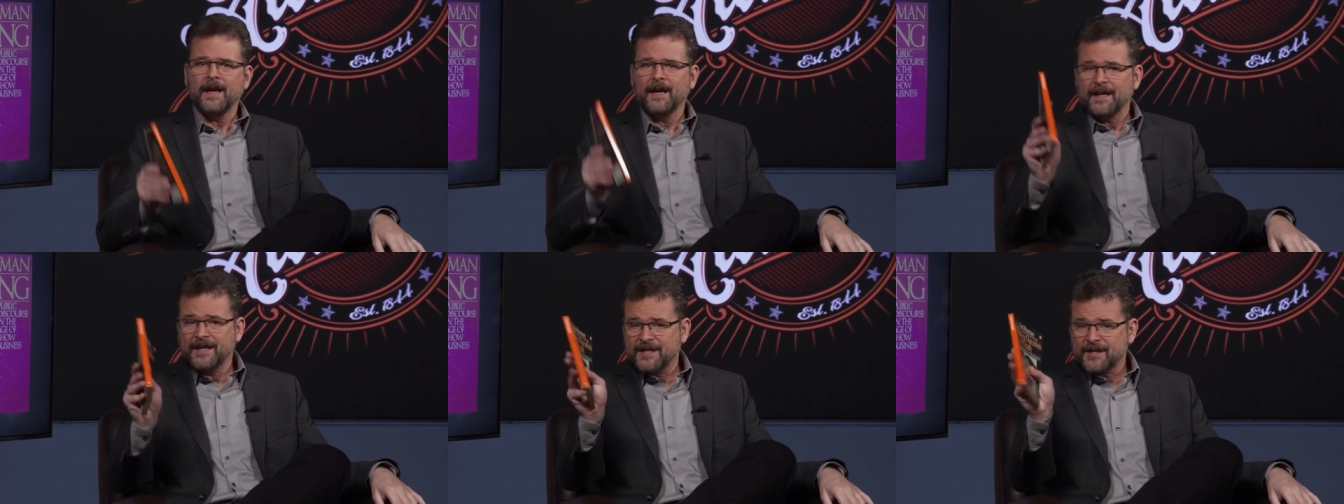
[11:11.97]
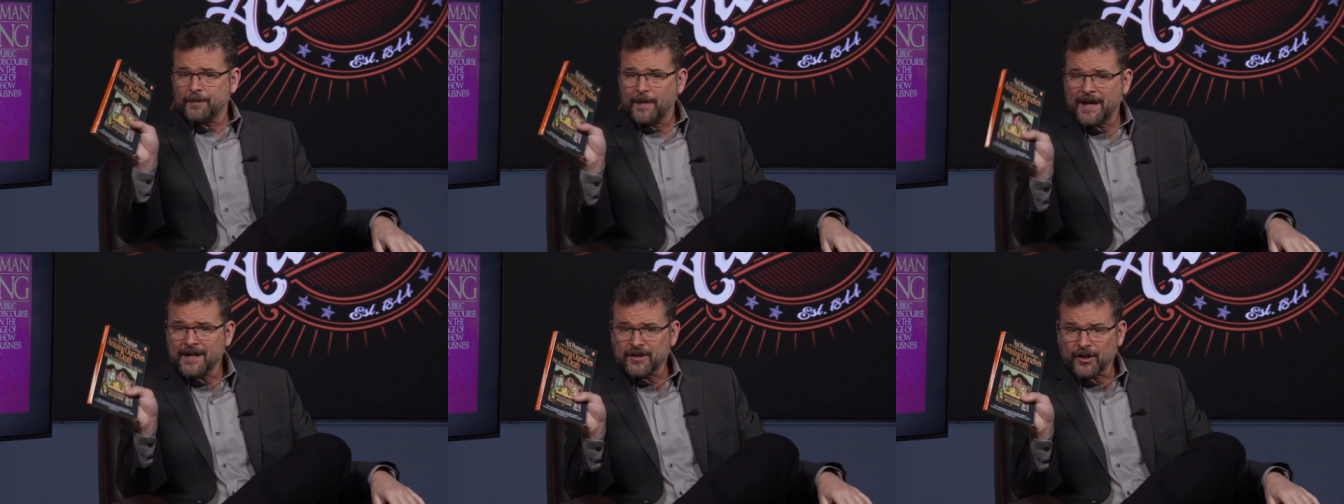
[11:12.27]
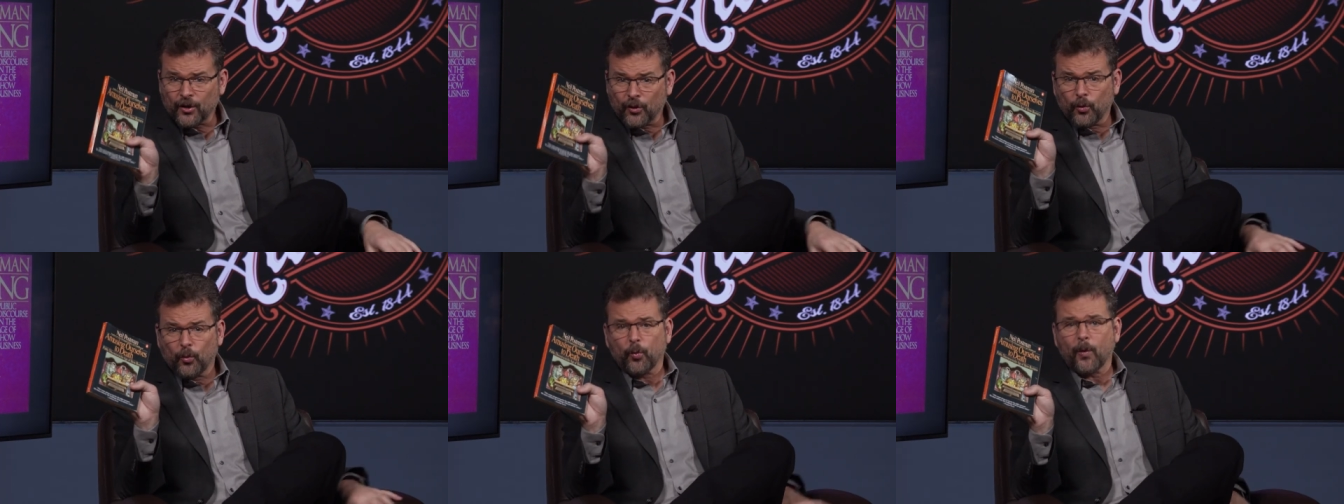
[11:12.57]
And he spends
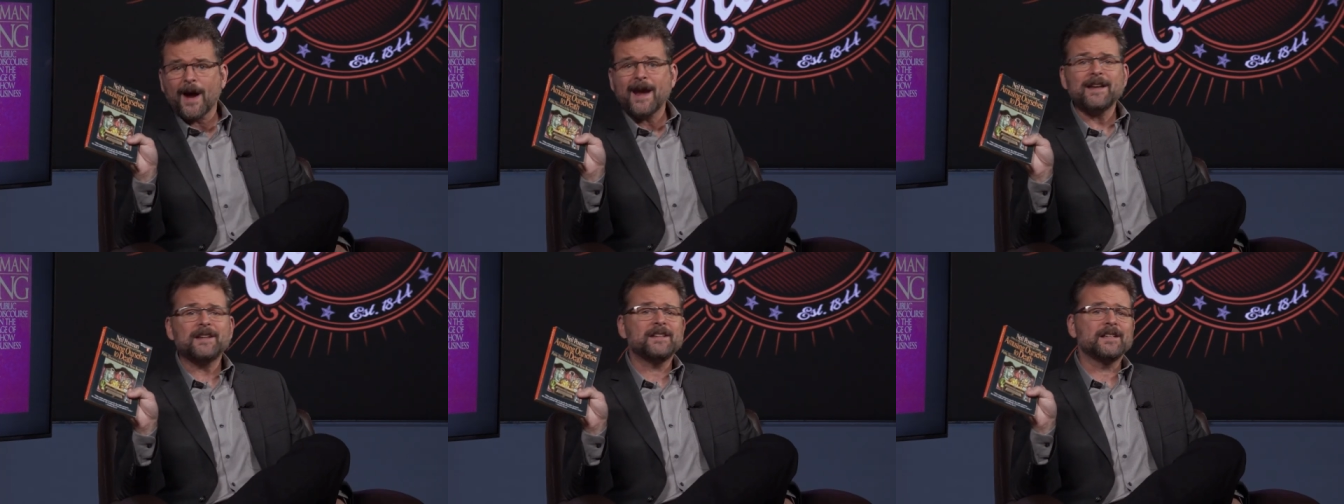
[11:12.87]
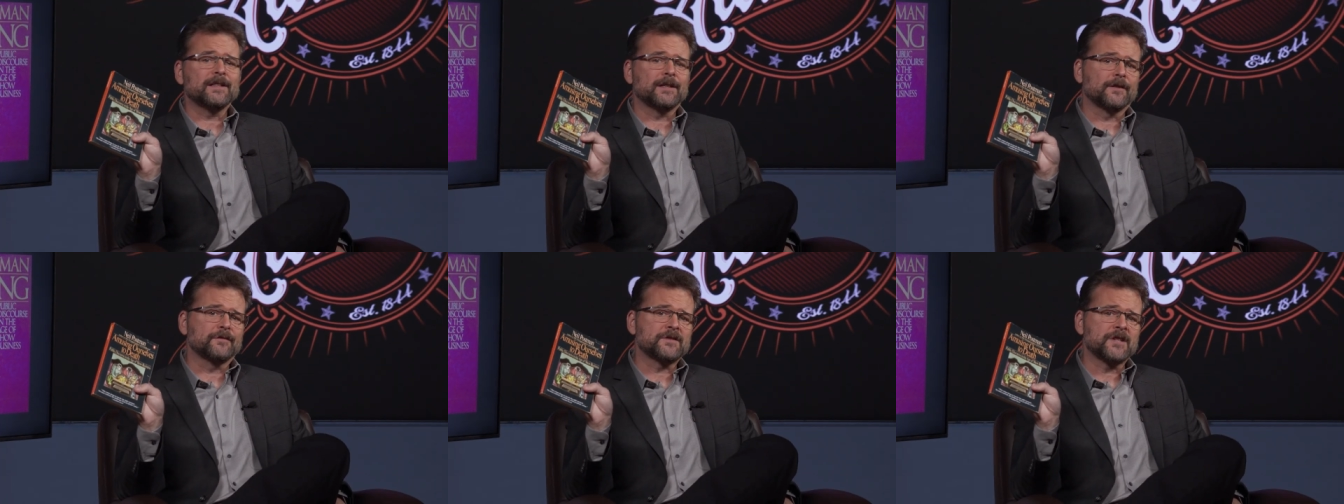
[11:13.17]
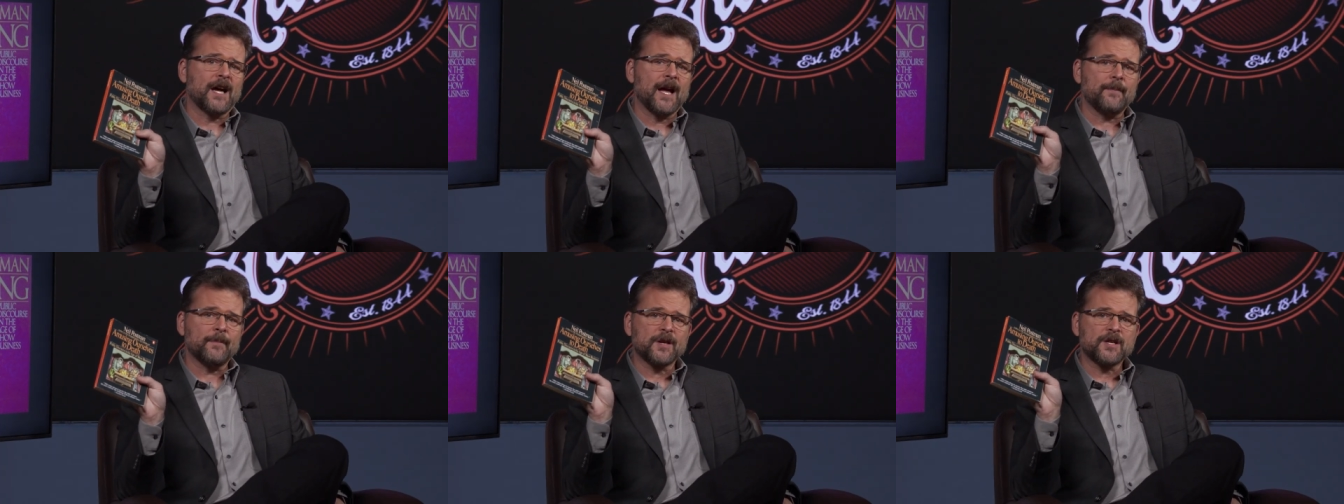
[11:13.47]
a great deal of
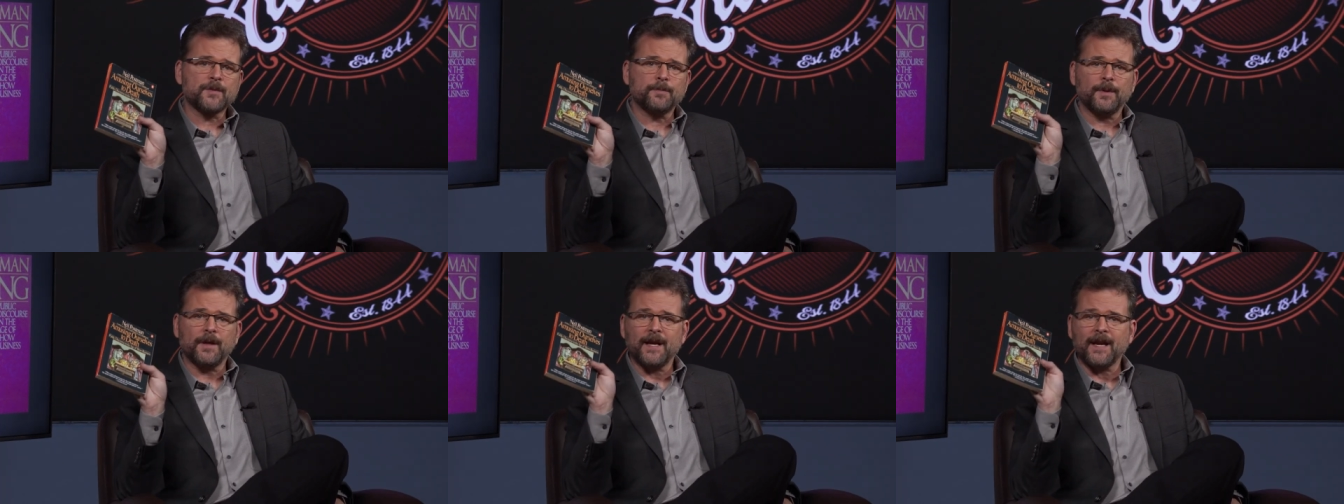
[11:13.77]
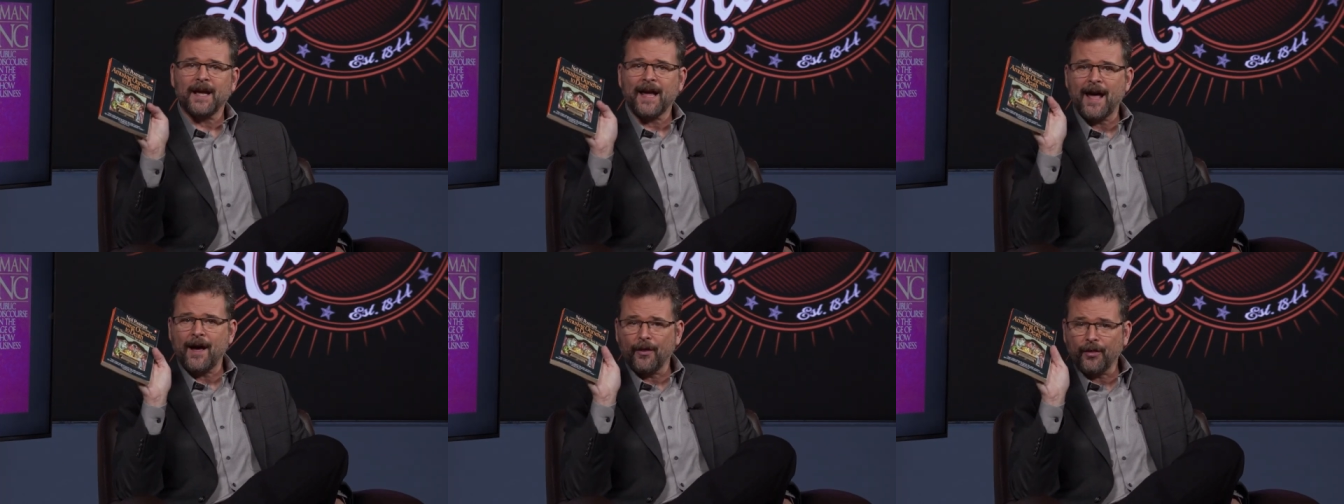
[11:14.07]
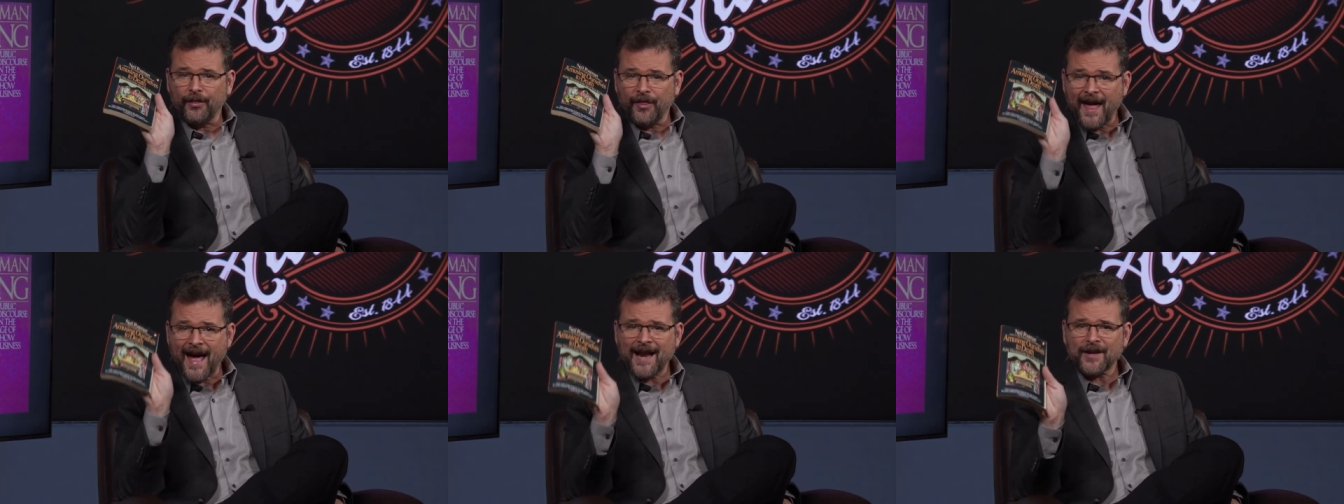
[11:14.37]
time explaining
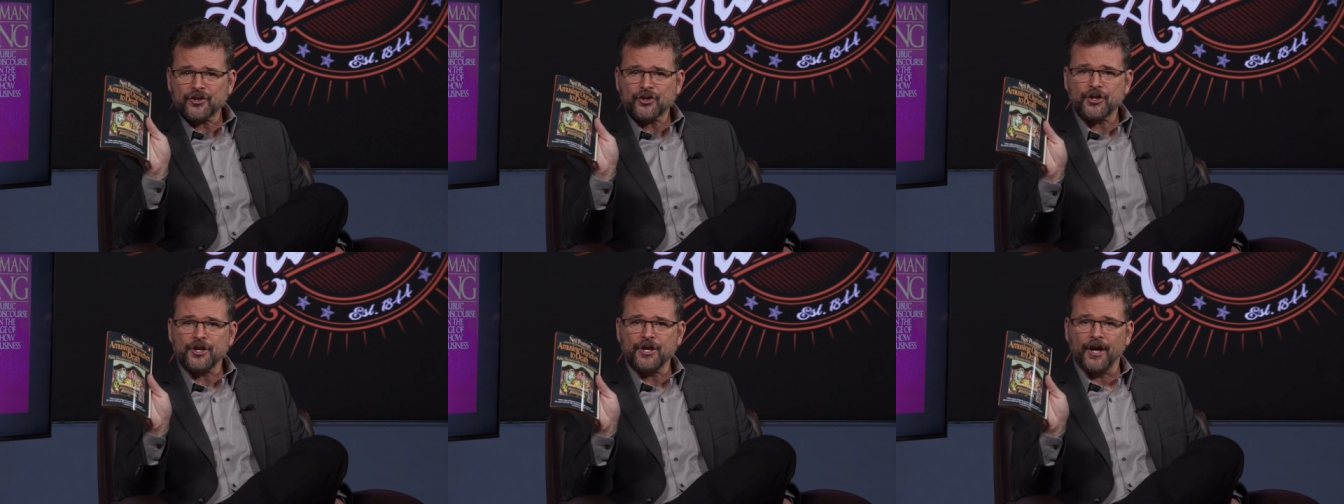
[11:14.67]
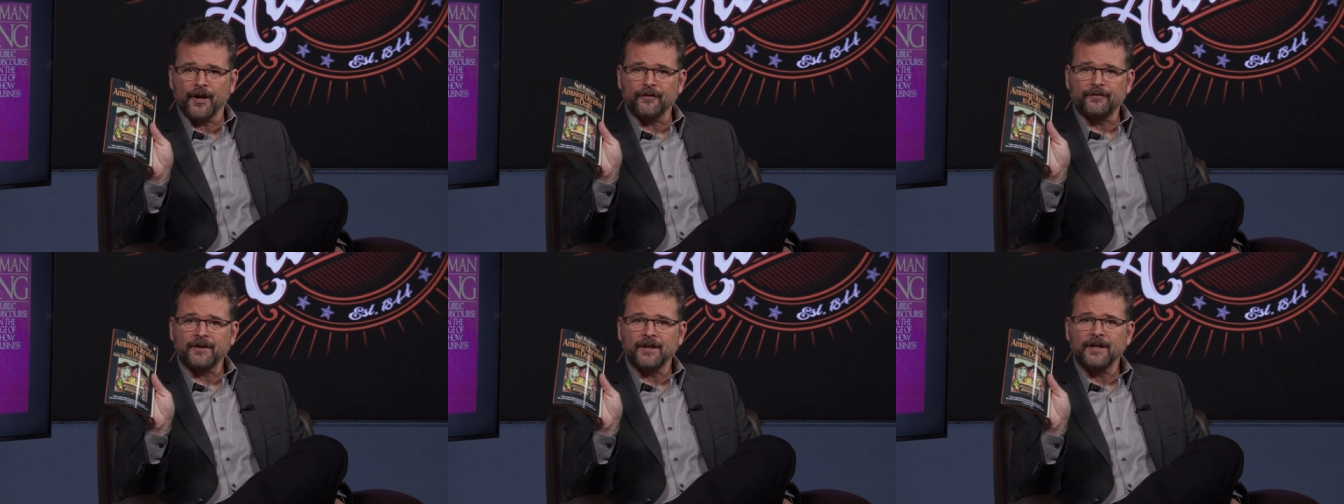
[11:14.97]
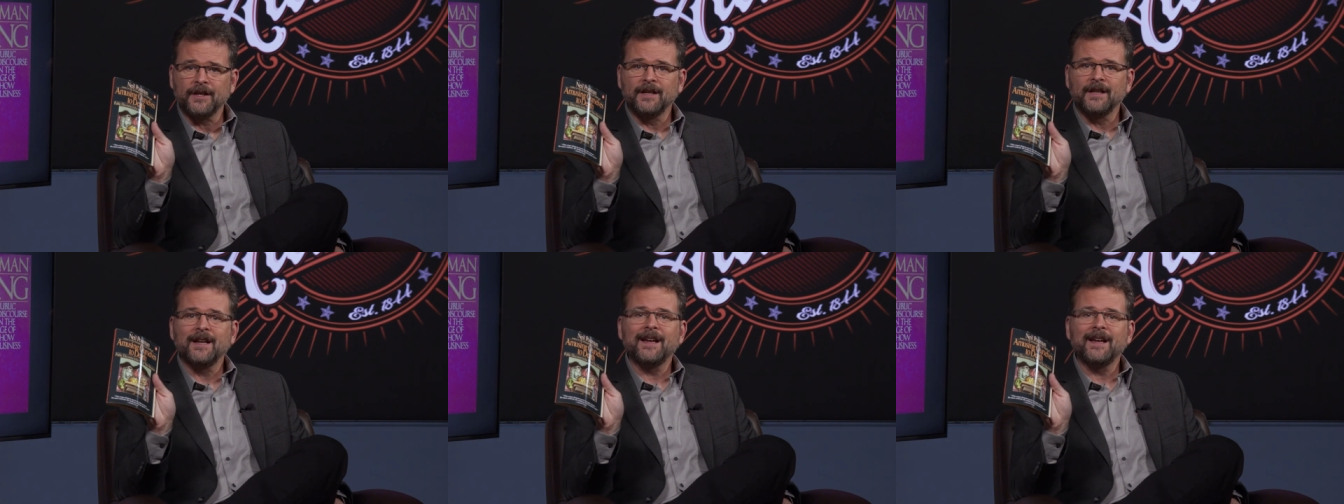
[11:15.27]
how that shift